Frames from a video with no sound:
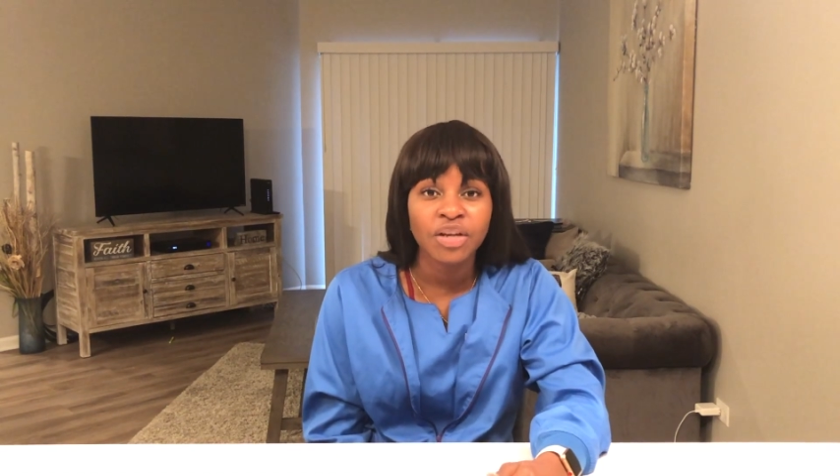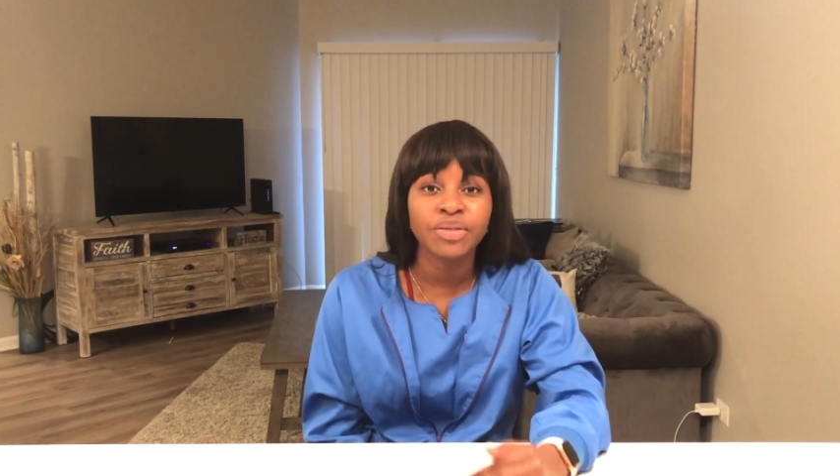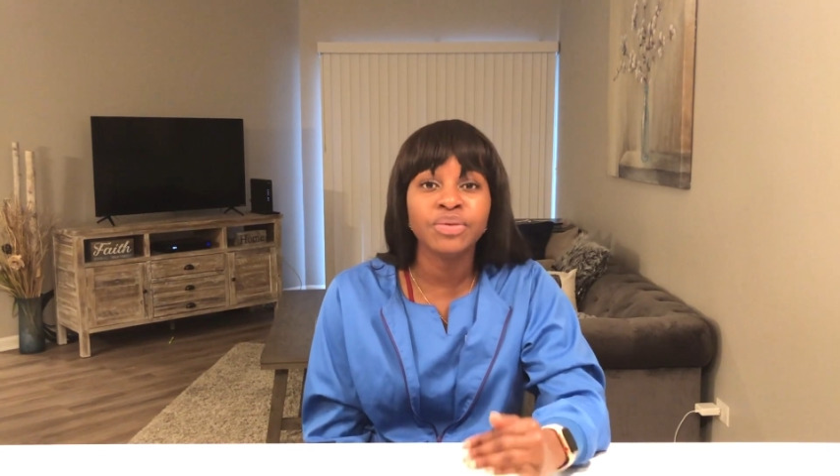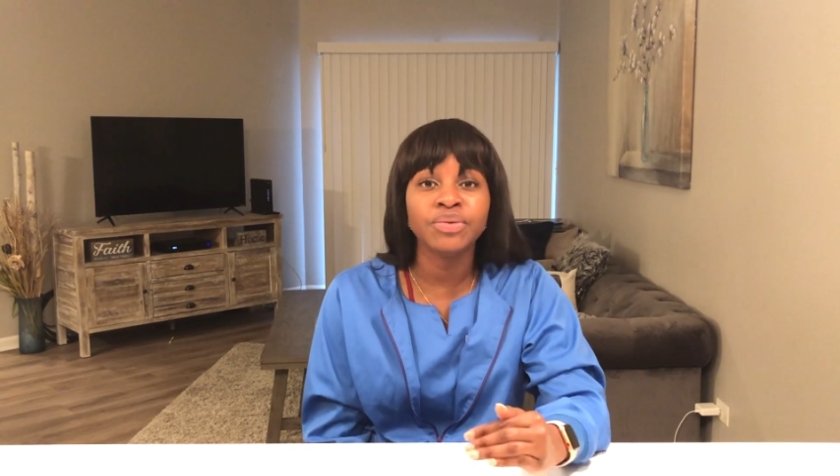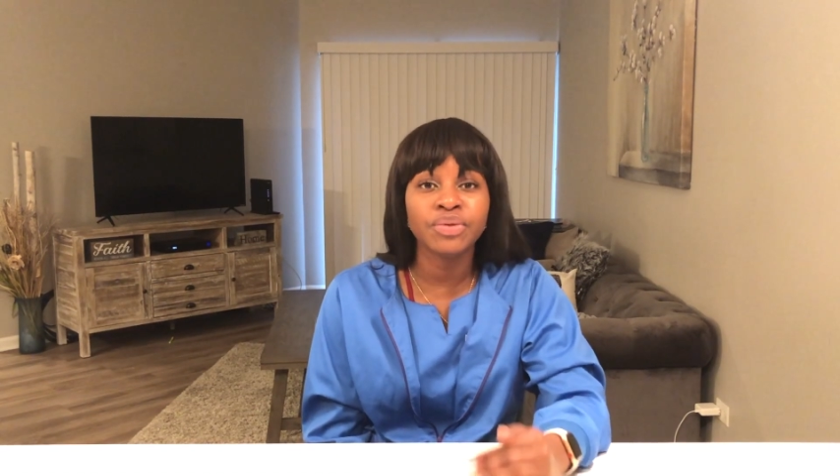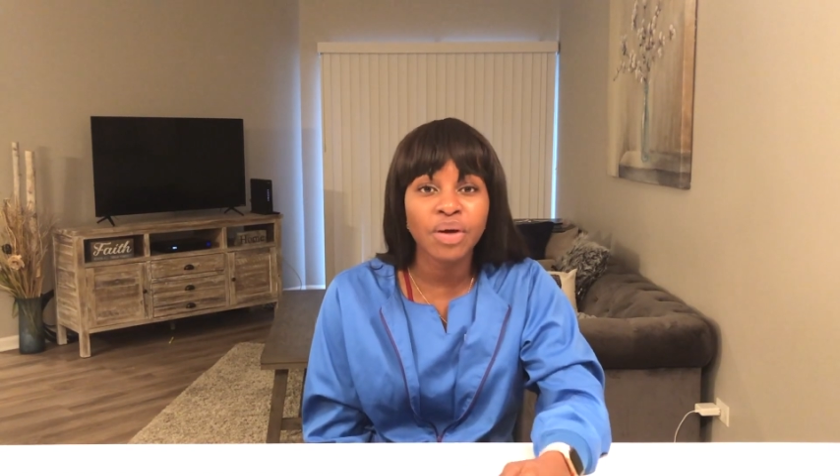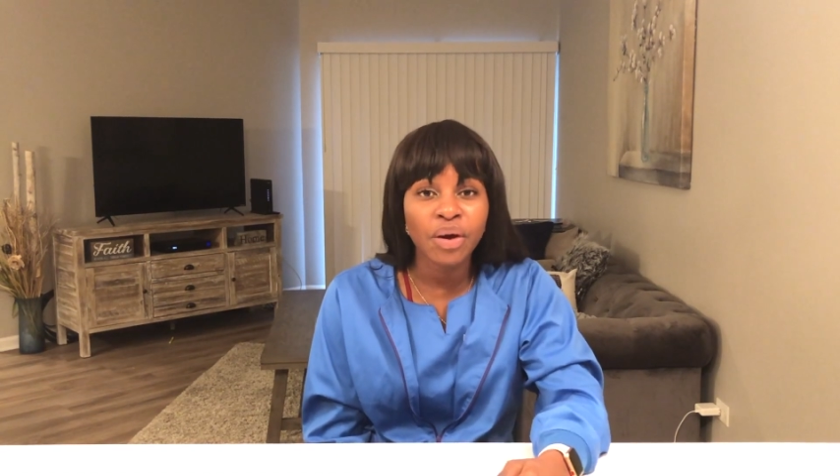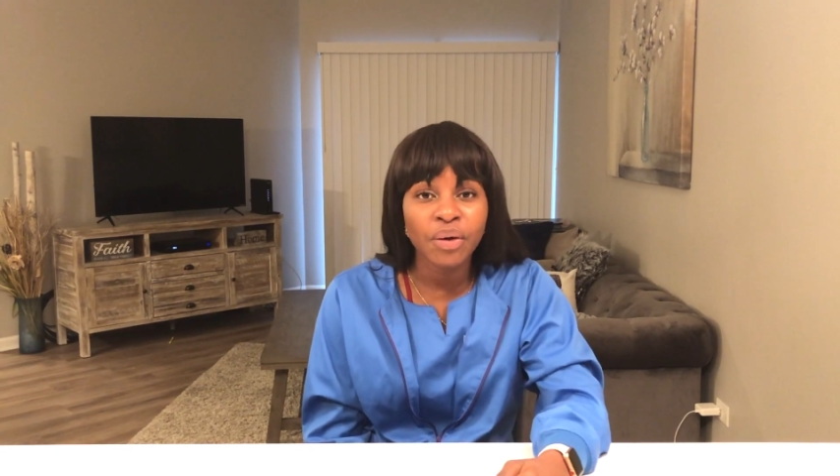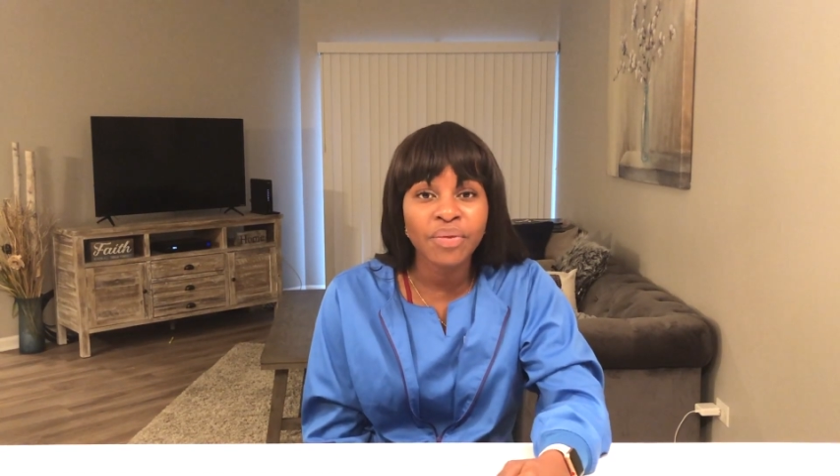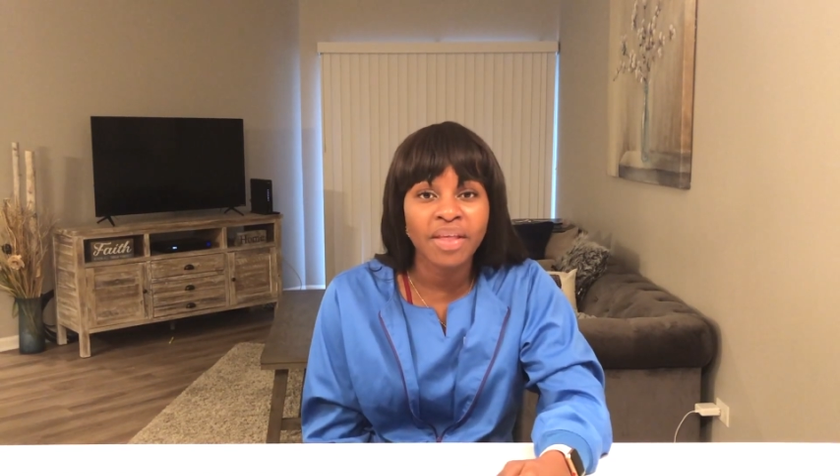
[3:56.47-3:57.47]
you
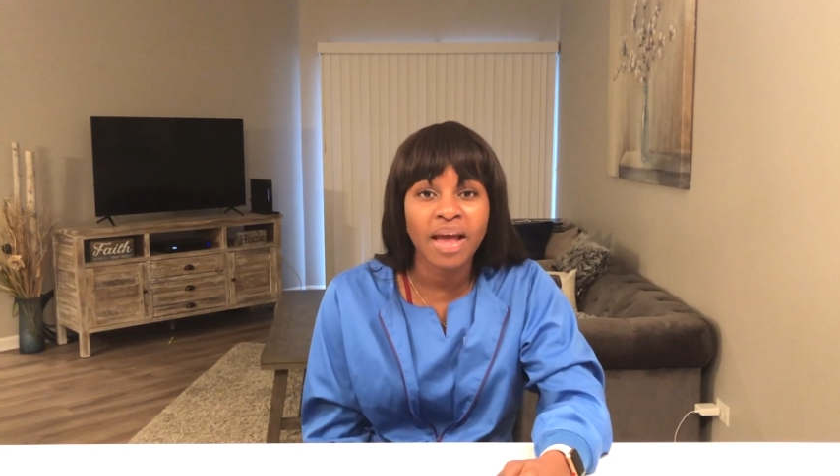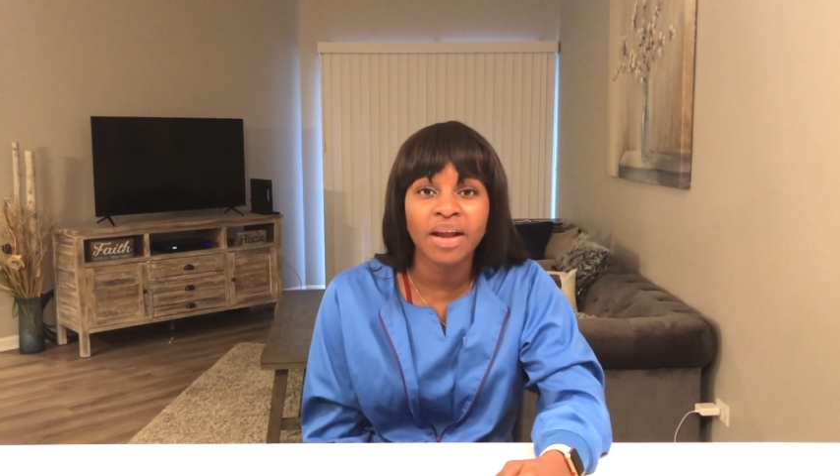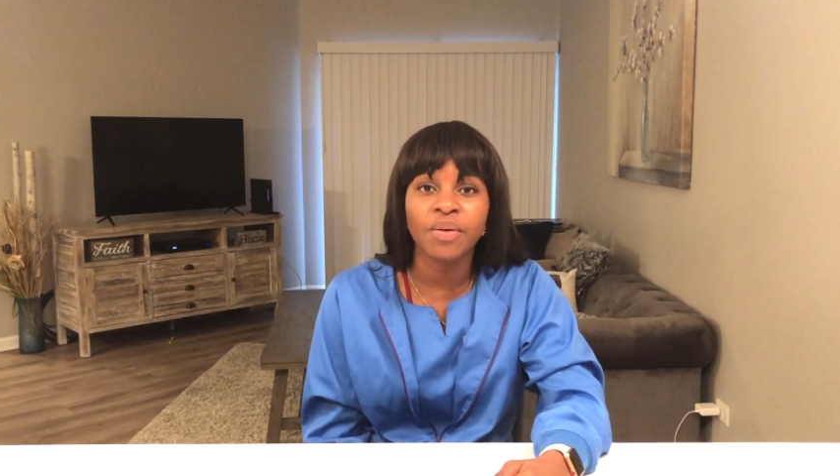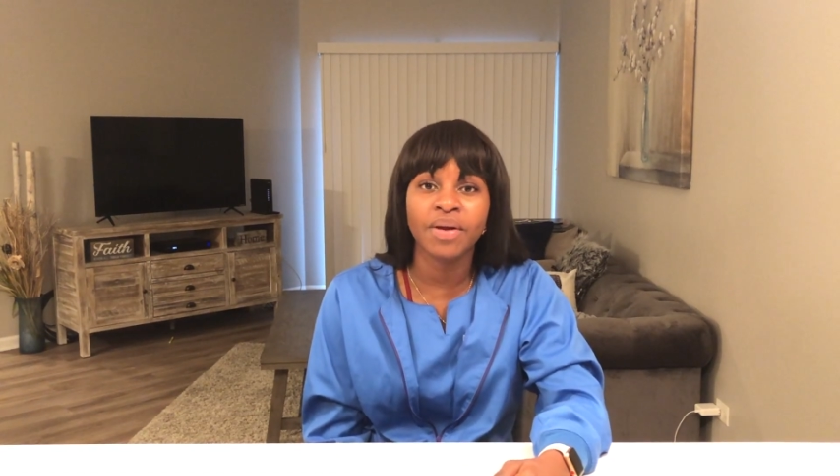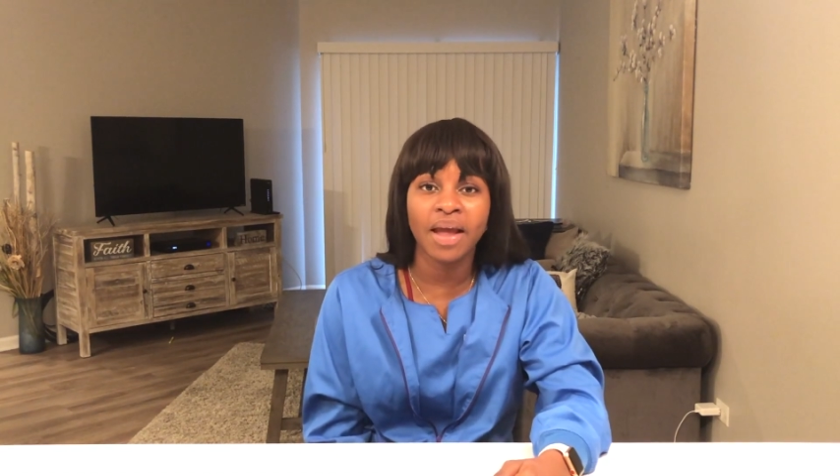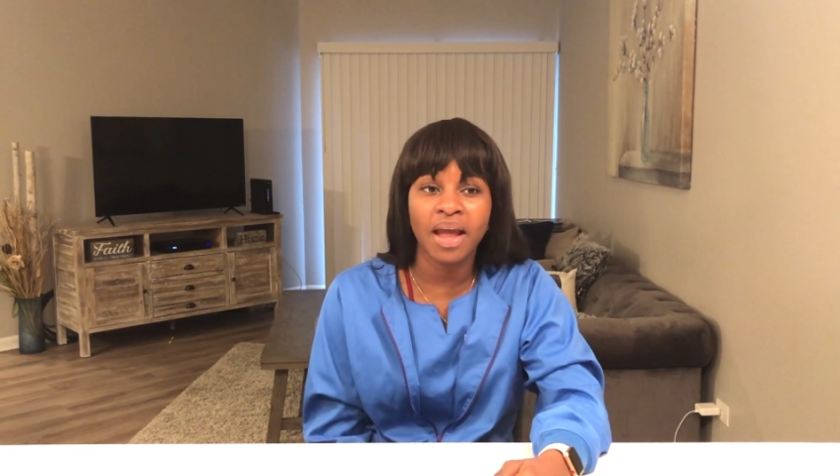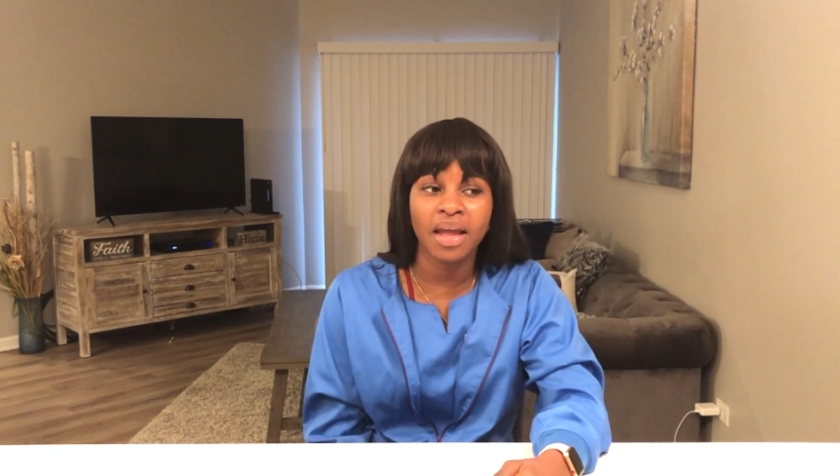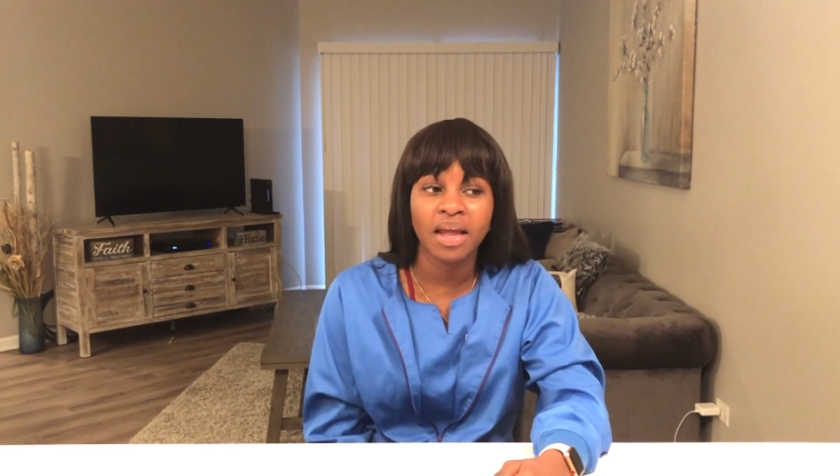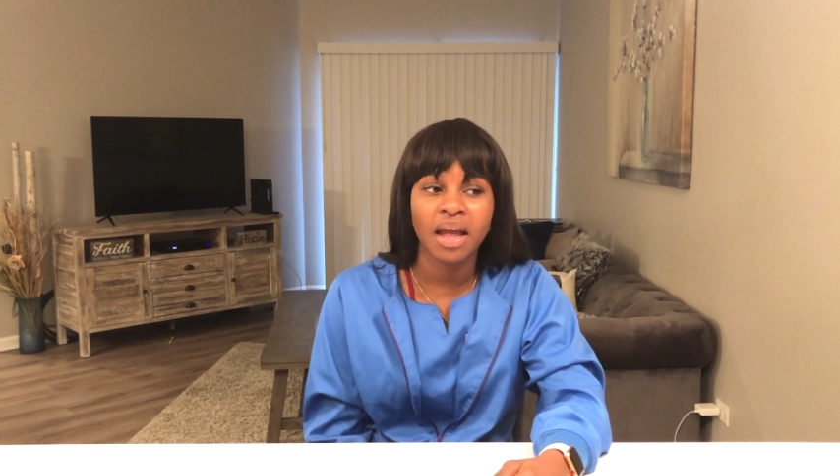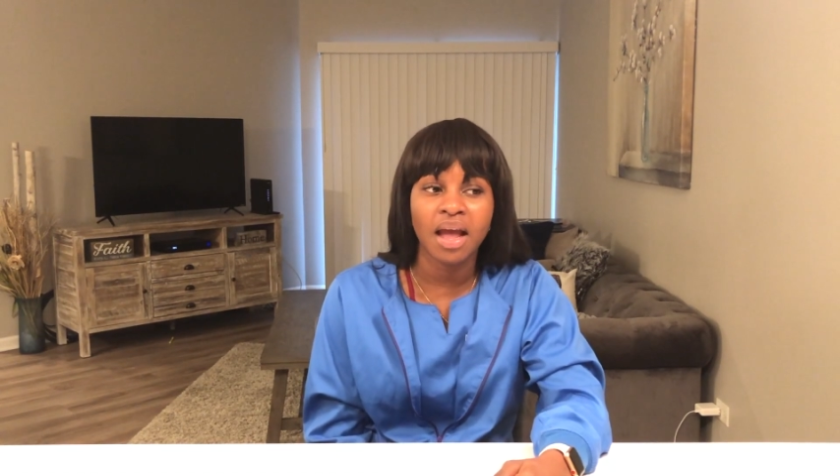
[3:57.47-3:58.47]
know that,
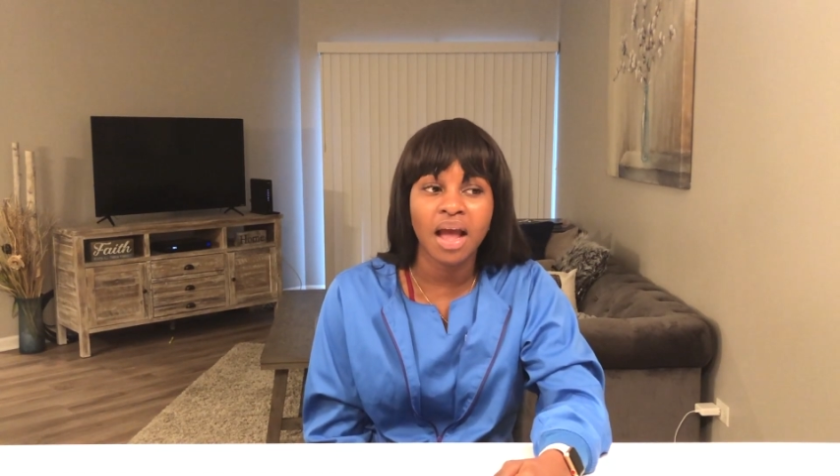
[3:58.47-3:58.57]
okay,